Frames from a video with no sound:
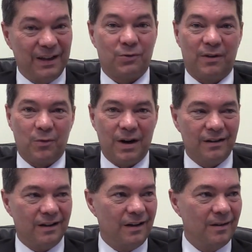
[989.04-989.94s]
thanks for
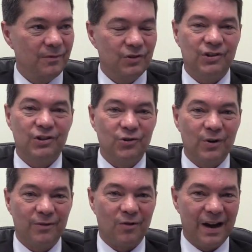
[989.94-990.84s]
everyone. Just
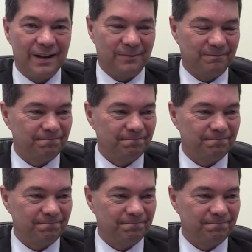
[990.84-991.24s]
enjoy the ride.